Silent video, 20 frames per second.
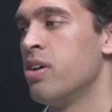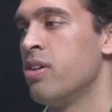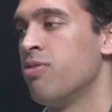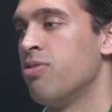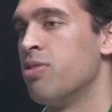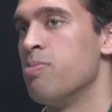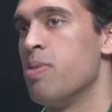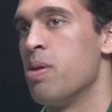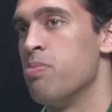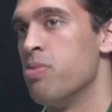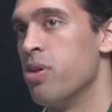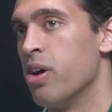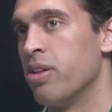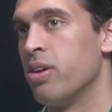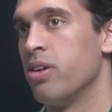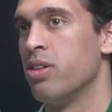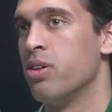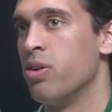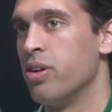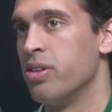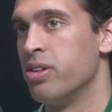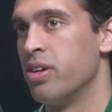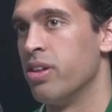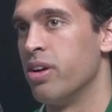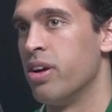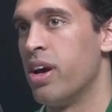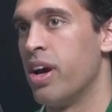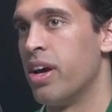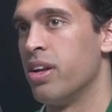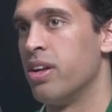for my brother though, on the other
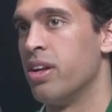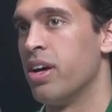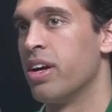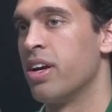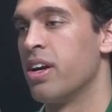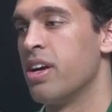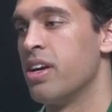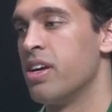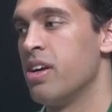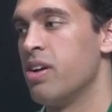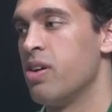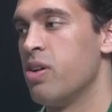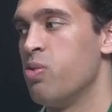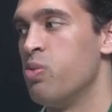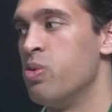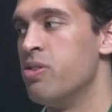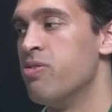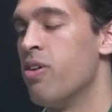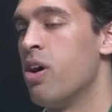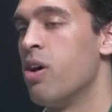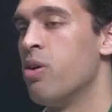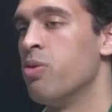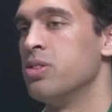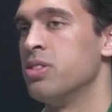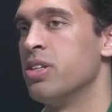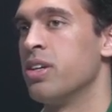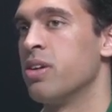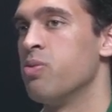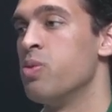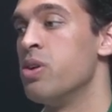hand, like we've always
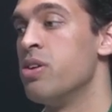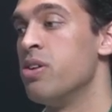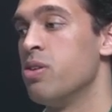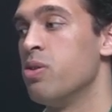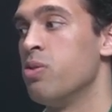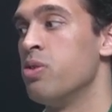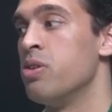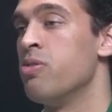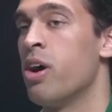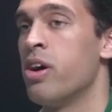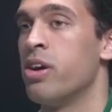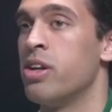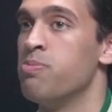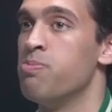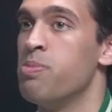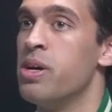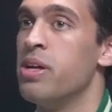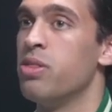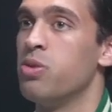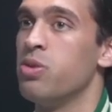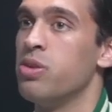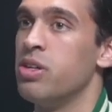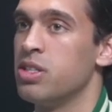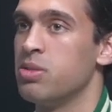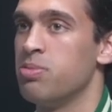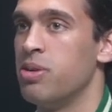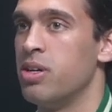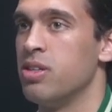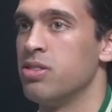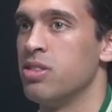like we we've already been through the
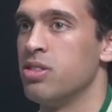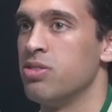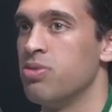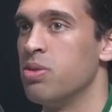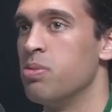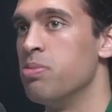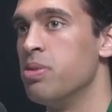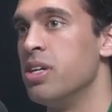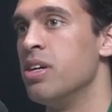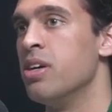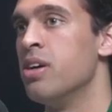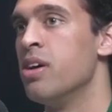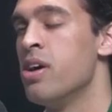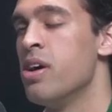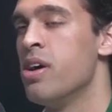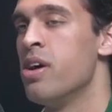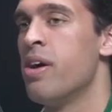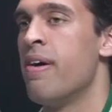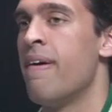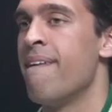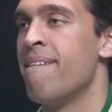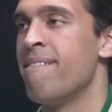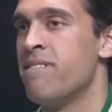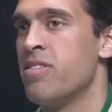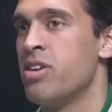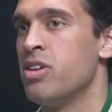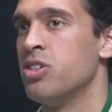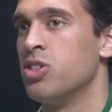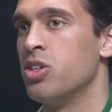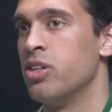experiences for me. Mm.
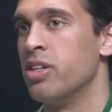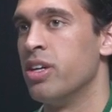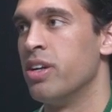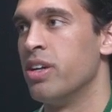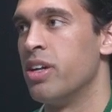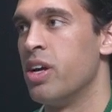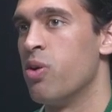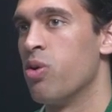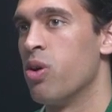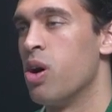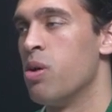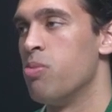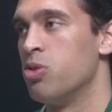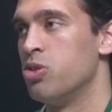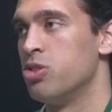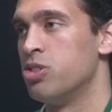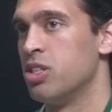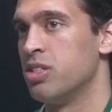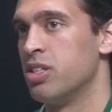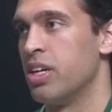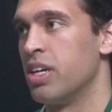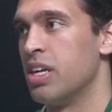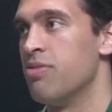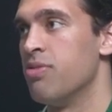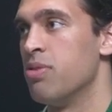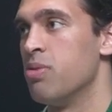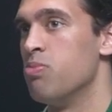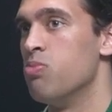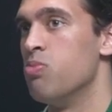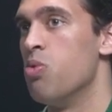So then they were almost just like
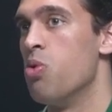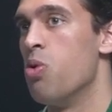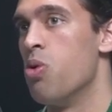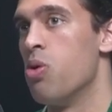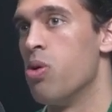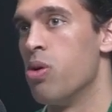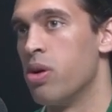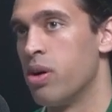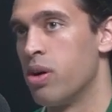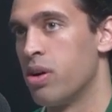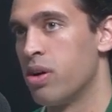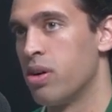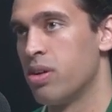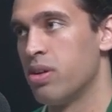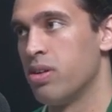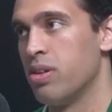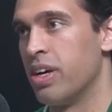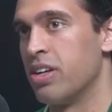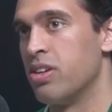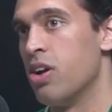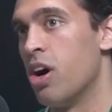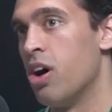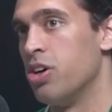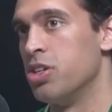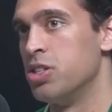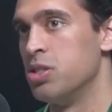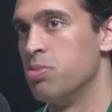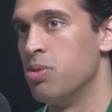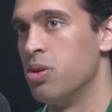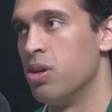even more like
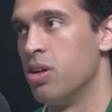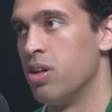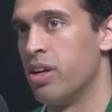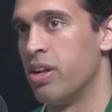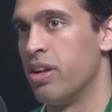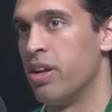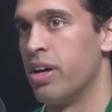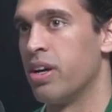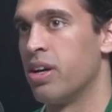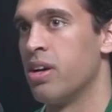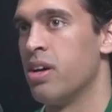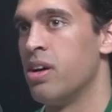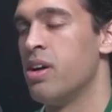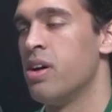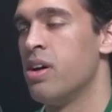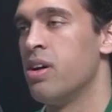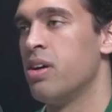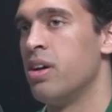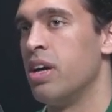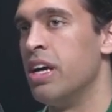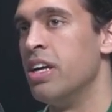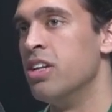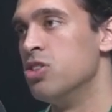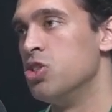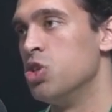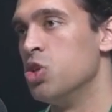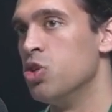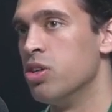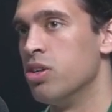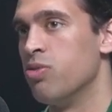knowledgeable and like in
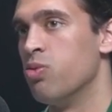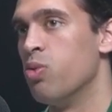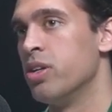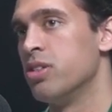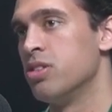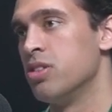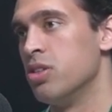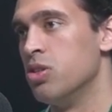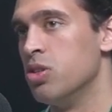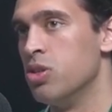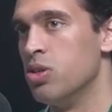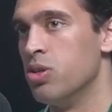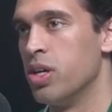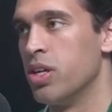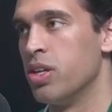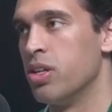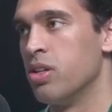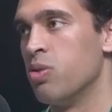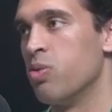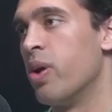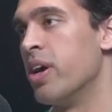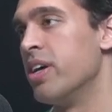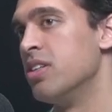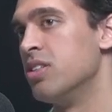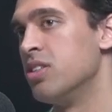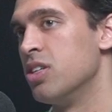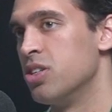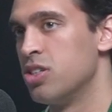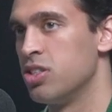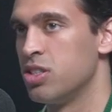tune of what to do and the right
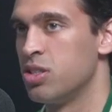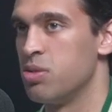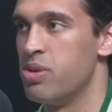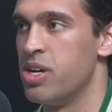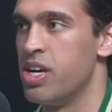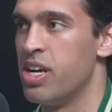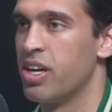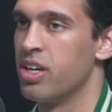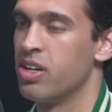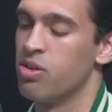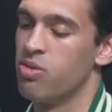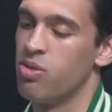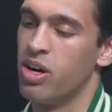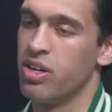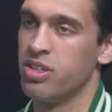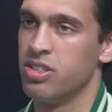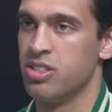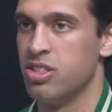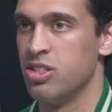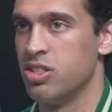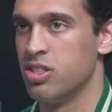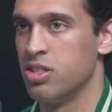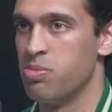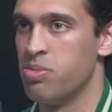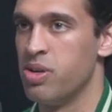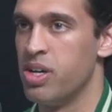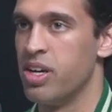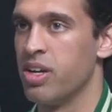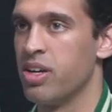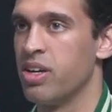decisions to make and the wrong decisions to
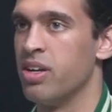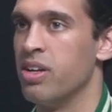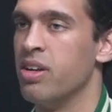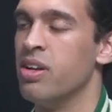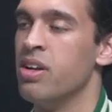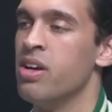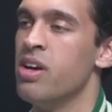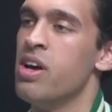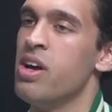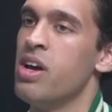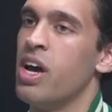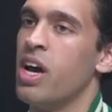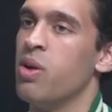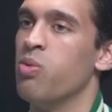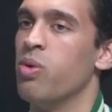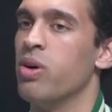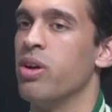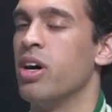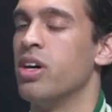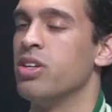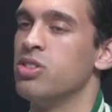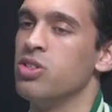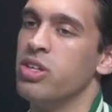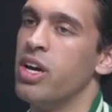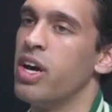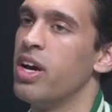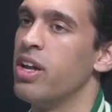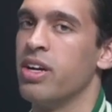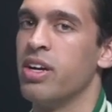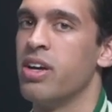make and yep. and whatnot. So
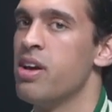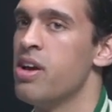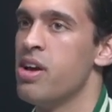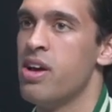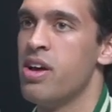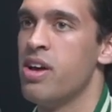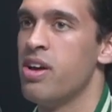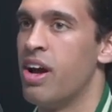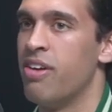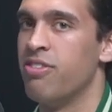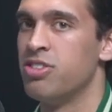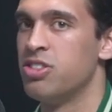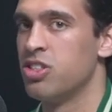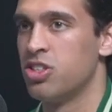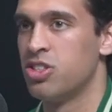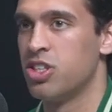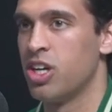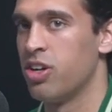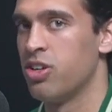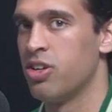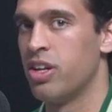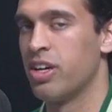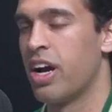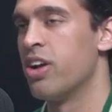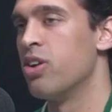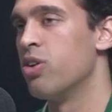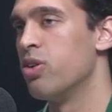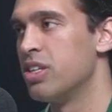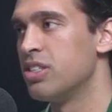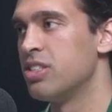yeah, like ever since the childhood, like I
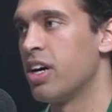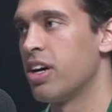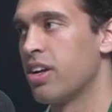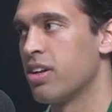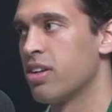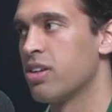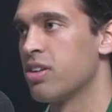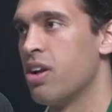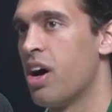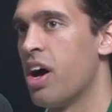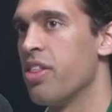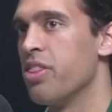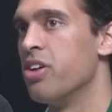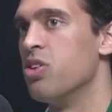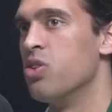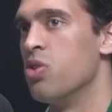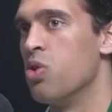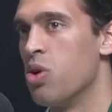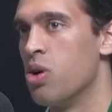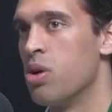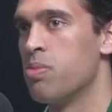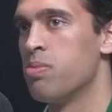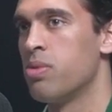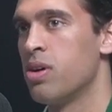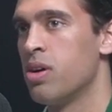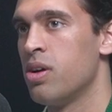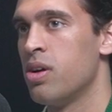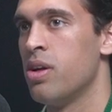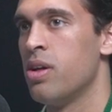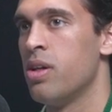noticed like not the norm,
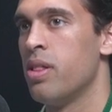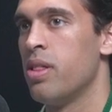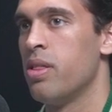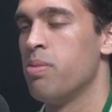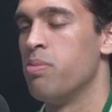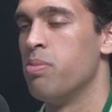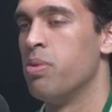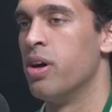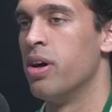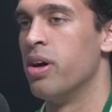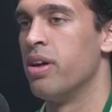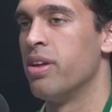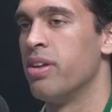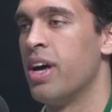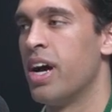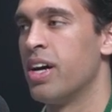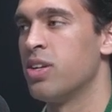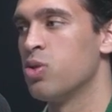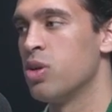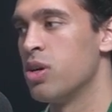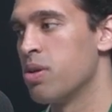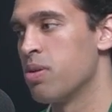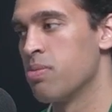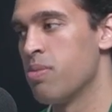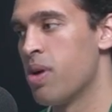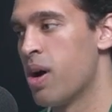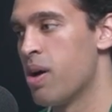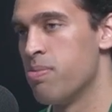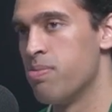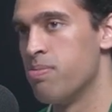but that's what
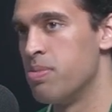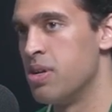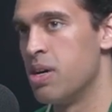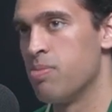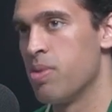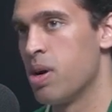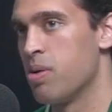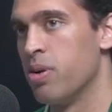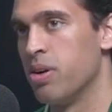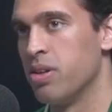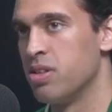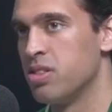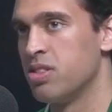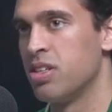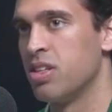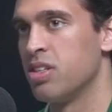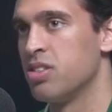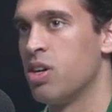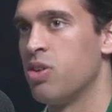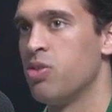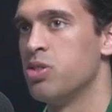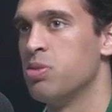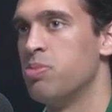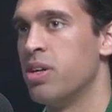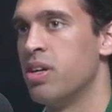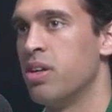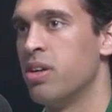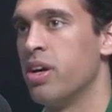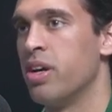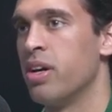my me and my brother's thing has always
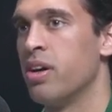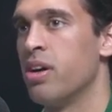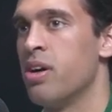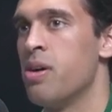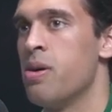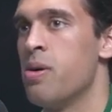been like